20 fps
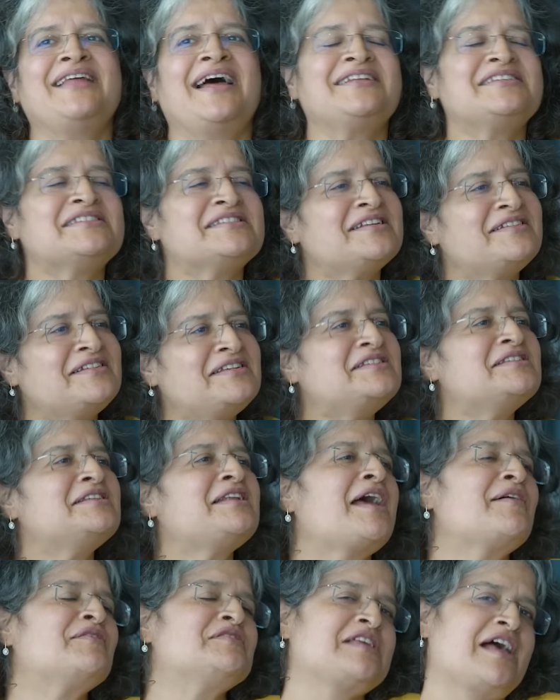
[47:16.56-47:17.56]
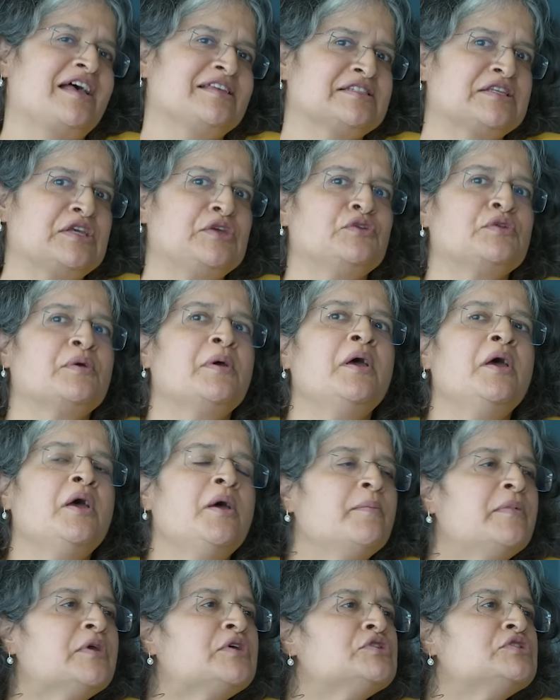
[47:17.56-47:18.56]
that's the reason I was asking you
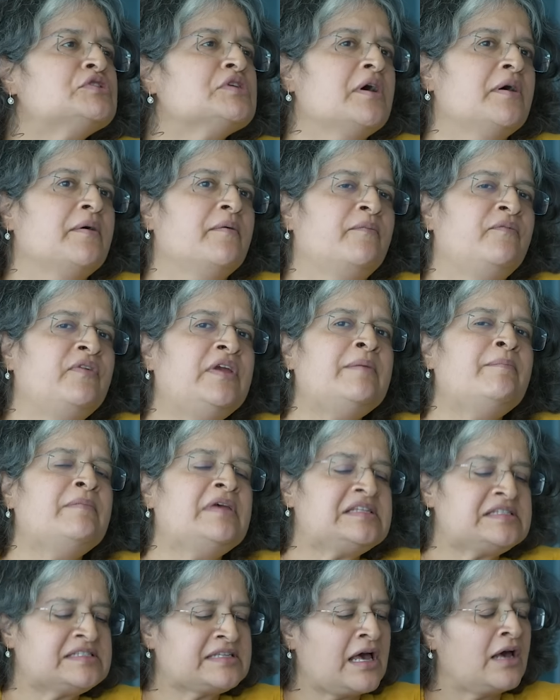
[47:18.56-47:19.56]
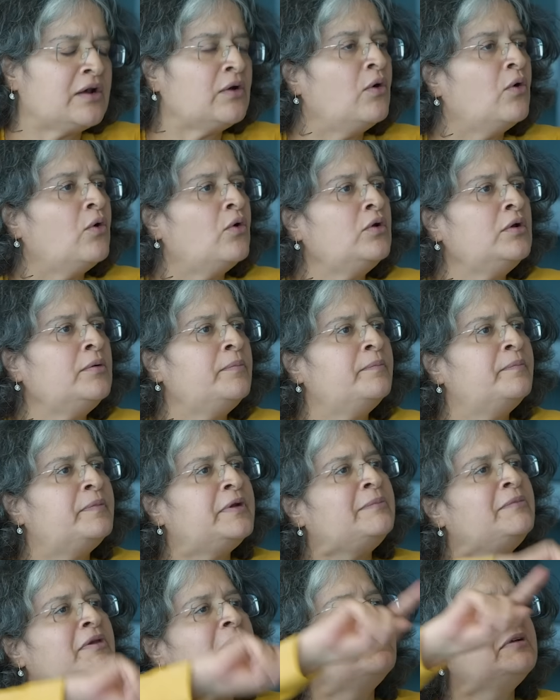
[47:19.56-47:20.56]
because we missed our whole
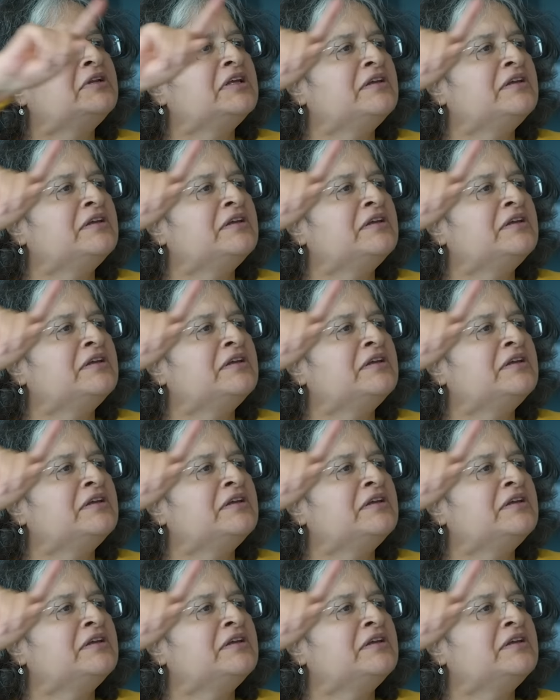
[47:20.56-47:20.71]
premium